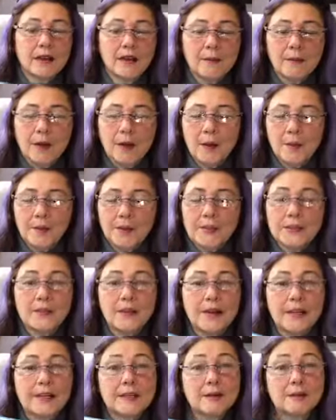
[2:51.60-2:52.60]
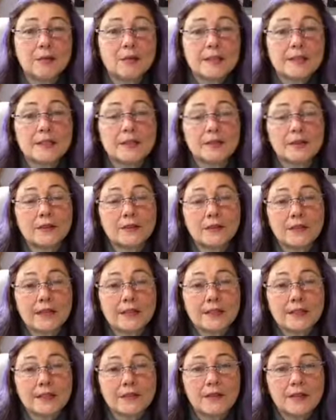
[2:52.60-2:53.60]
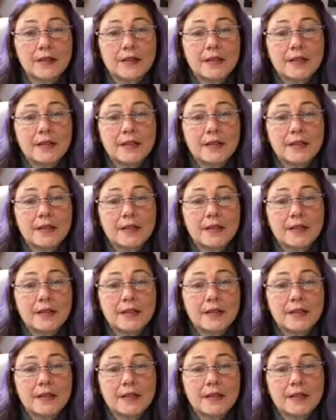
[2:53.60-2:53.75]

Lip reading: helped us find him was the reflective